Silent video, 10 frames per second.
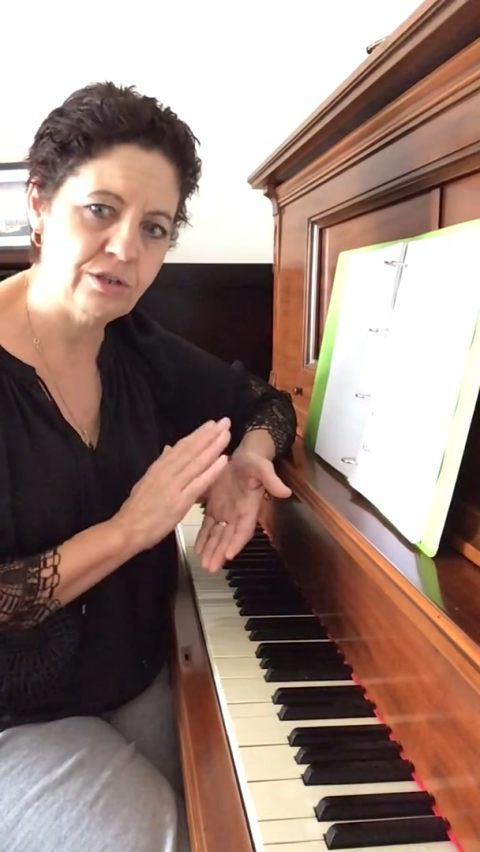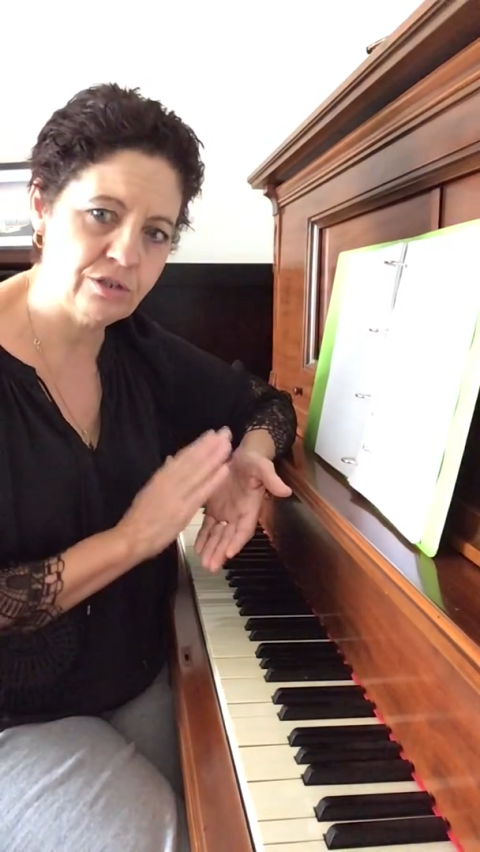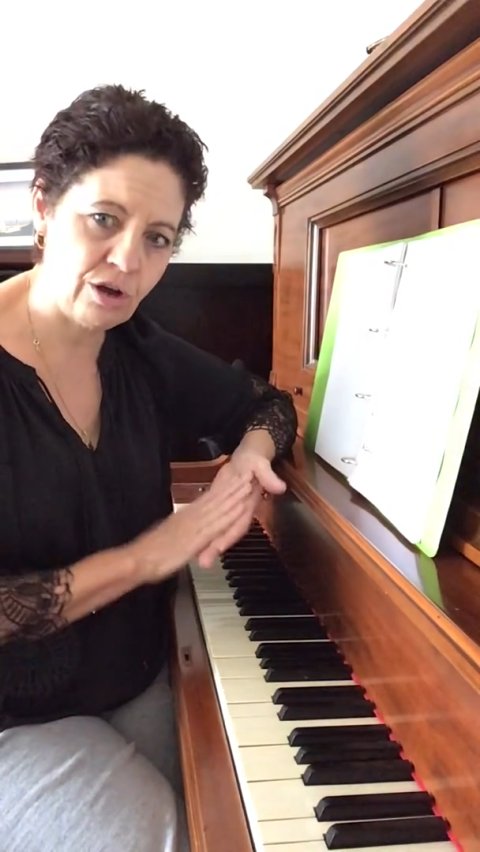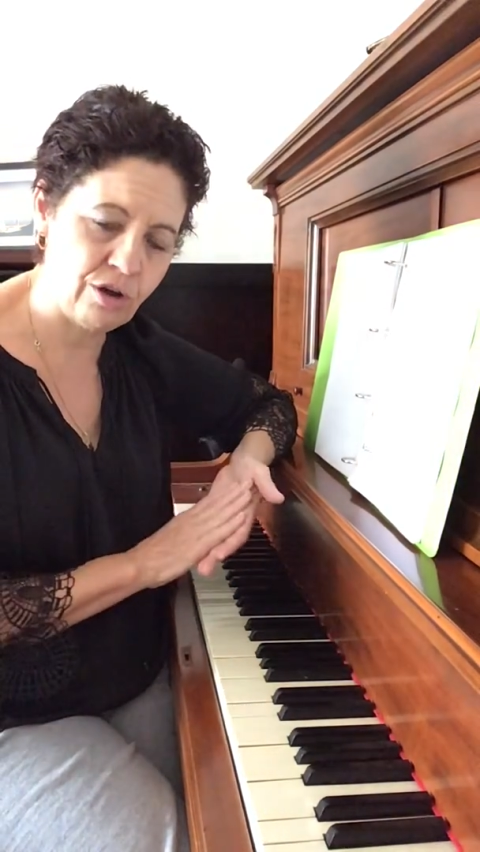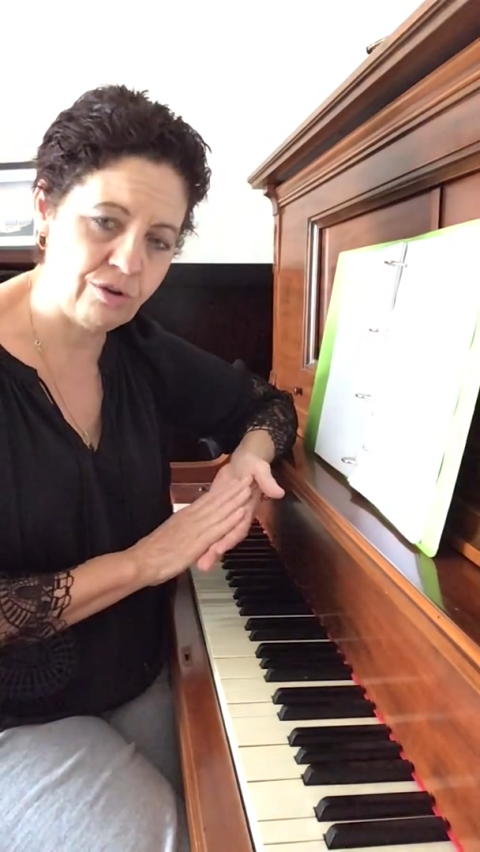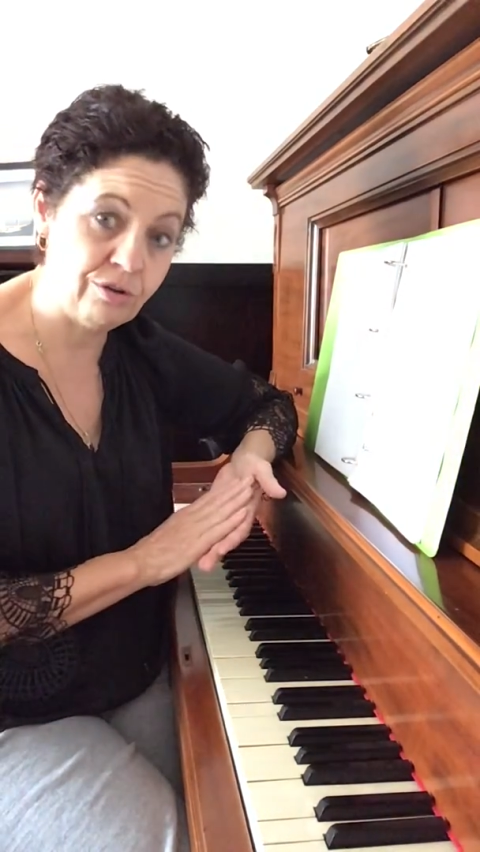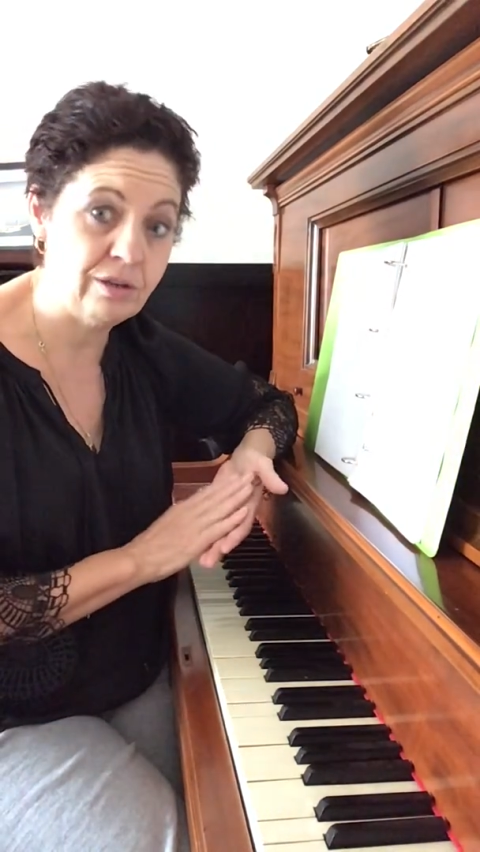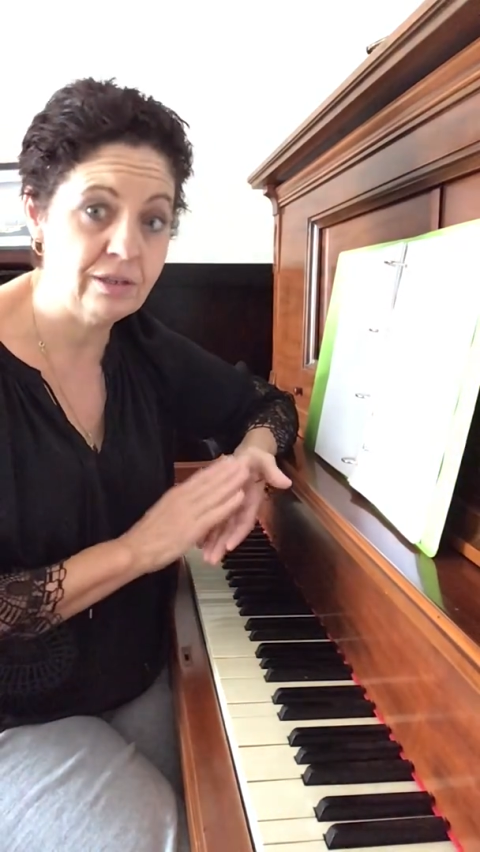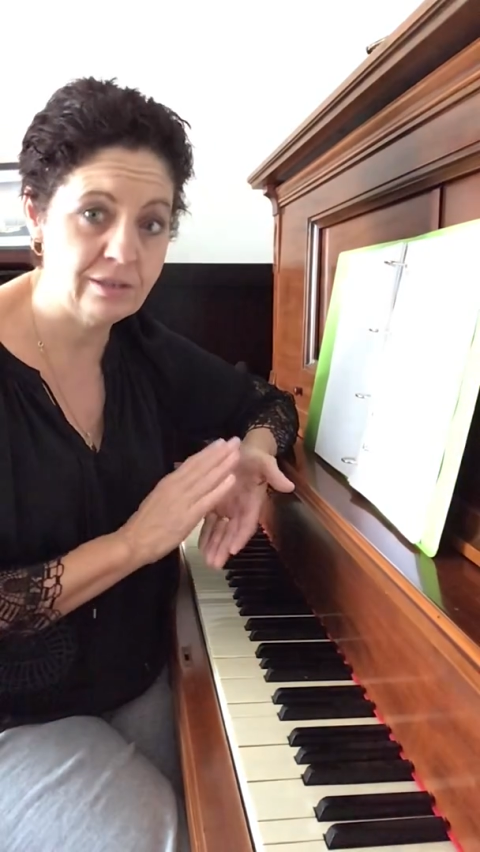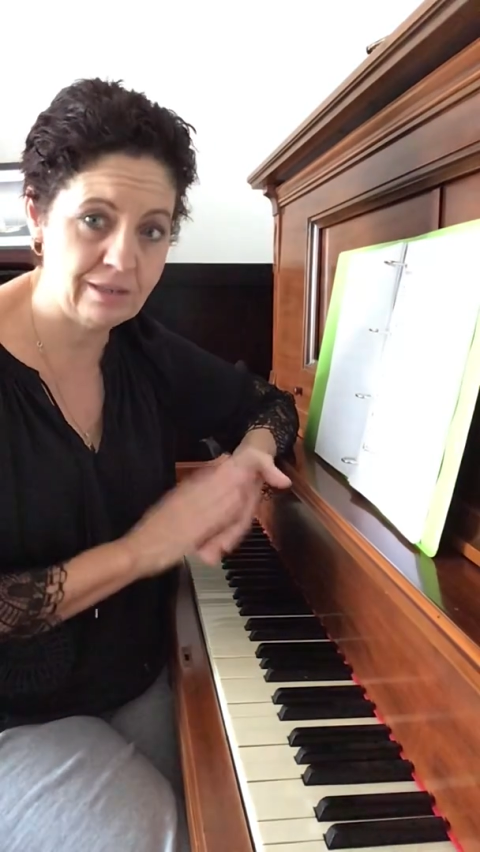tone,
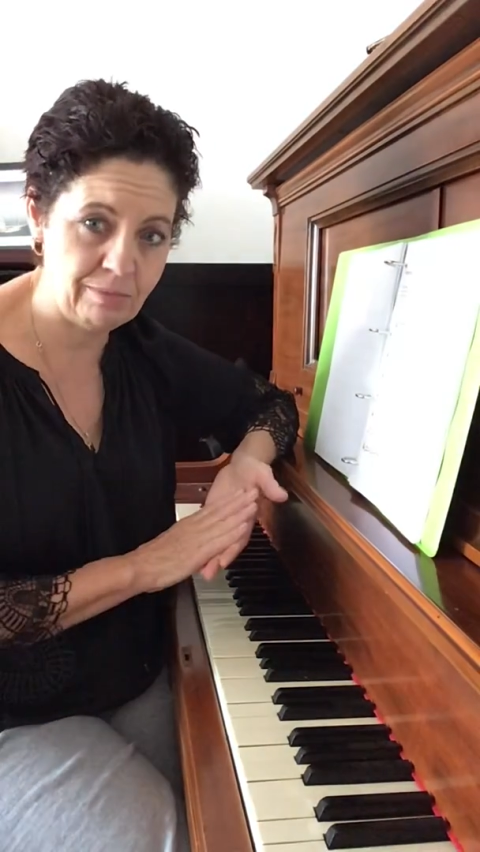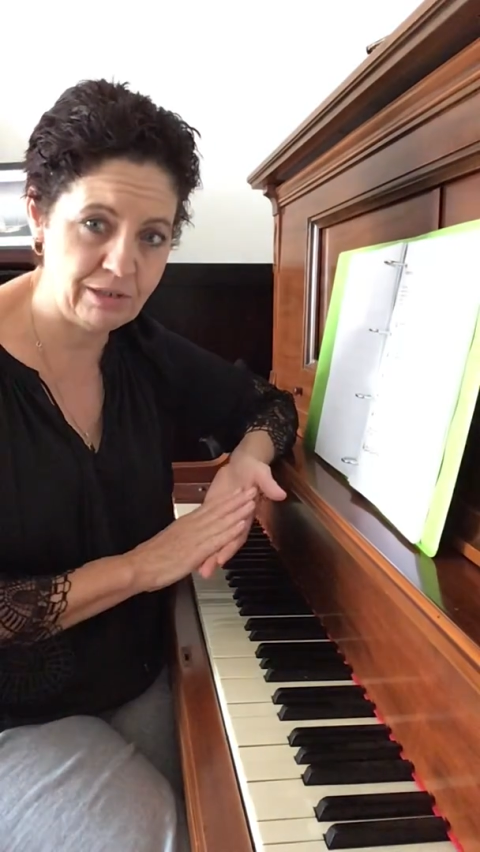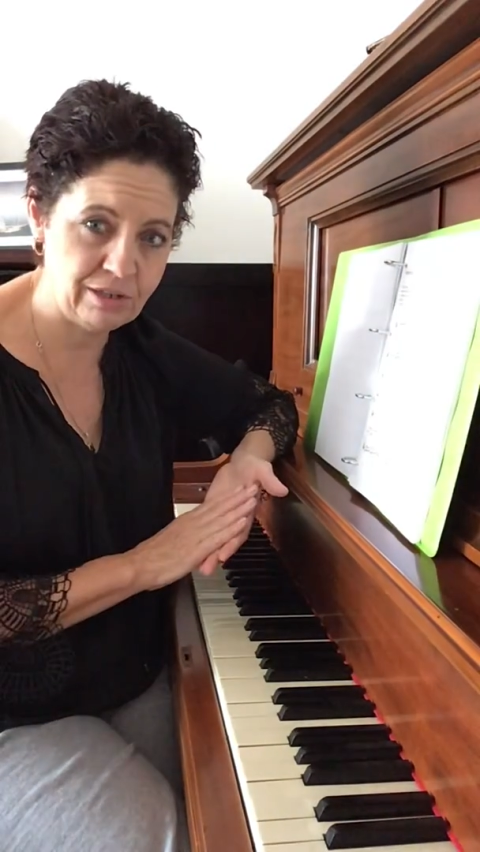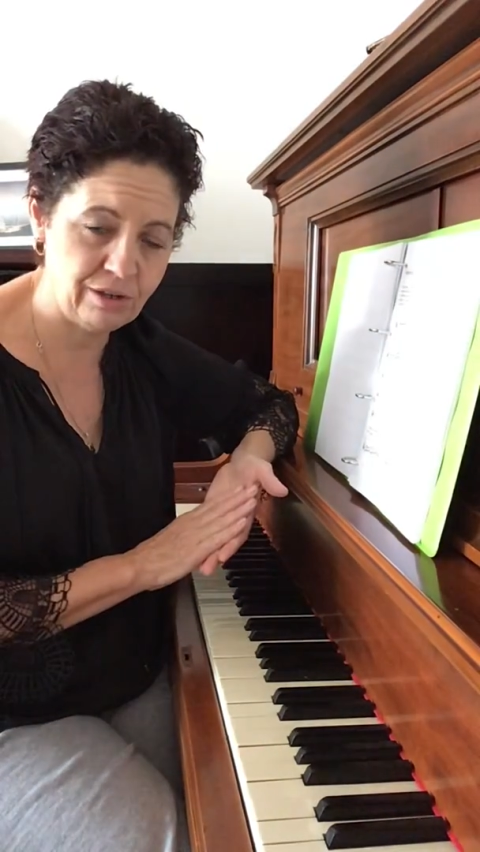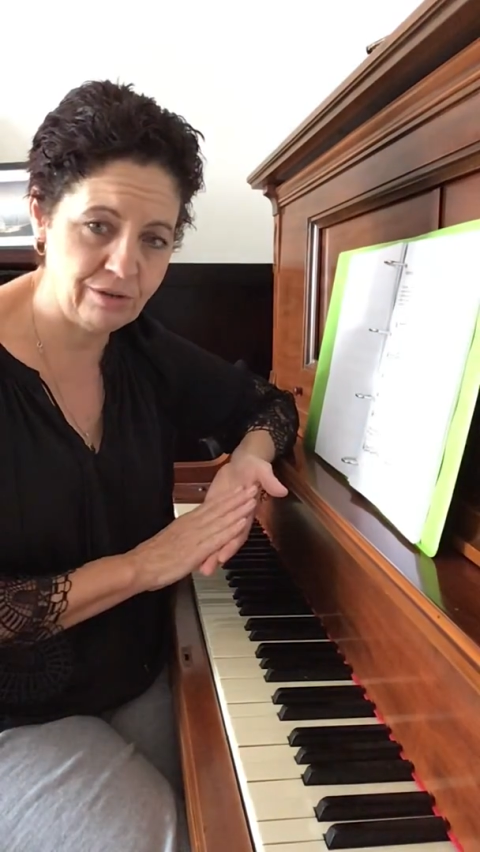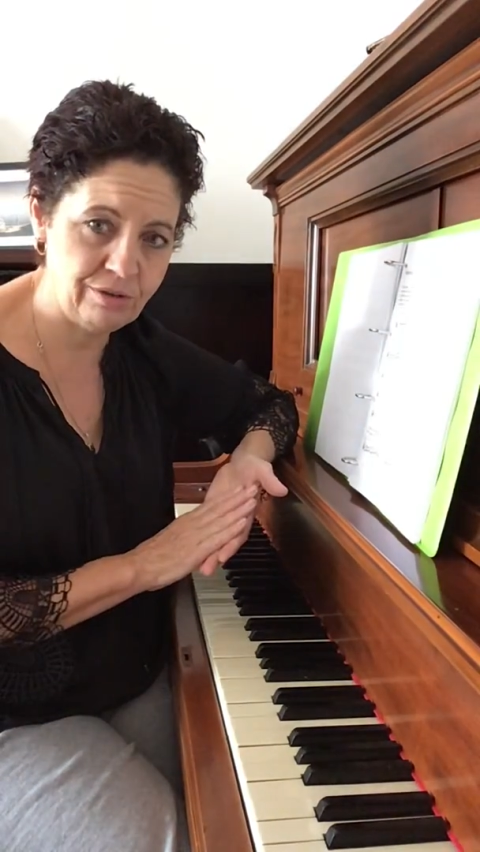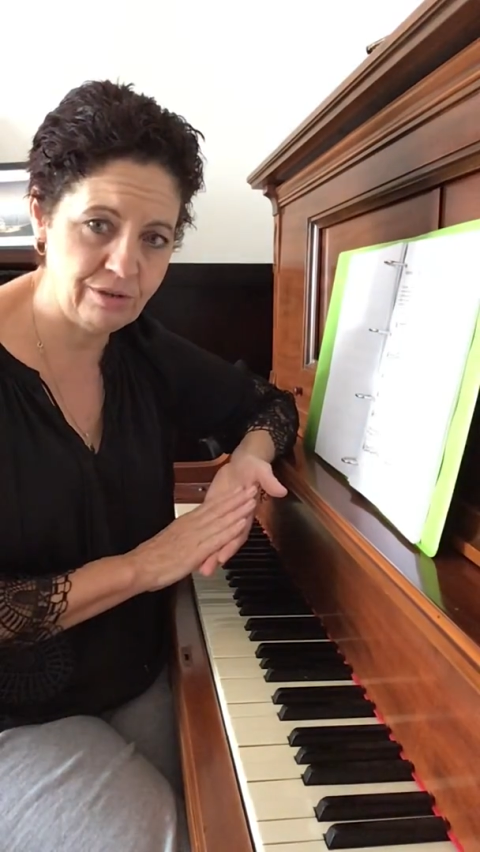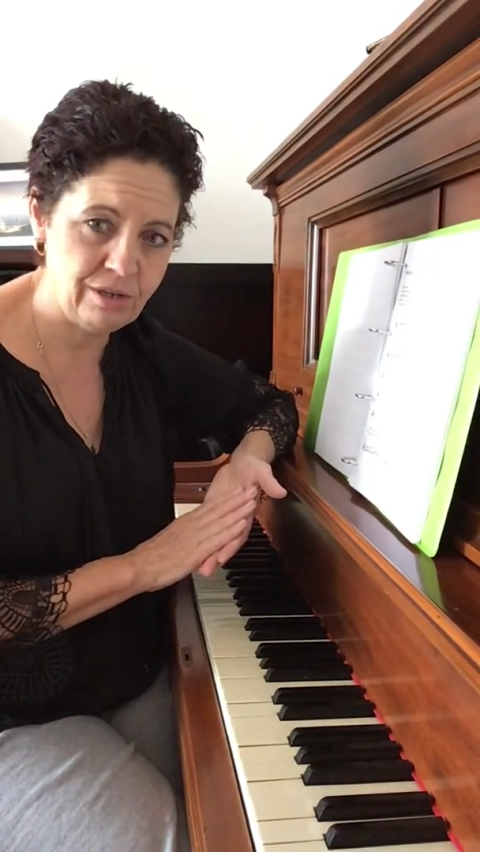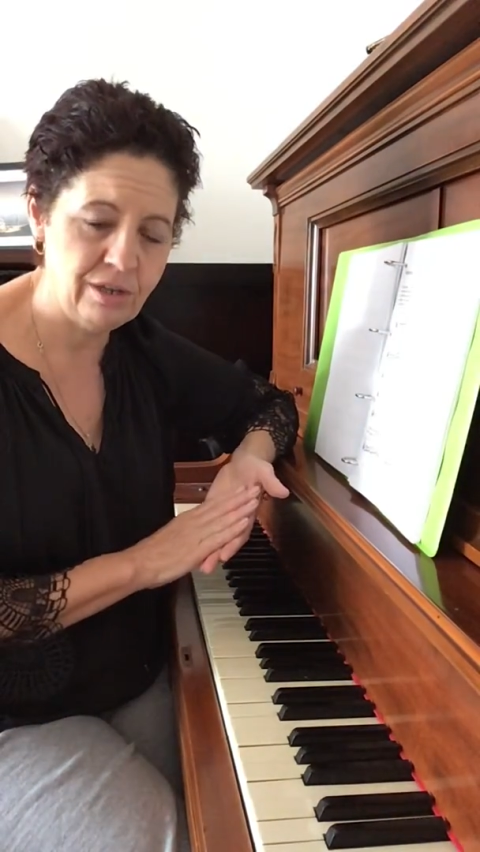semitone,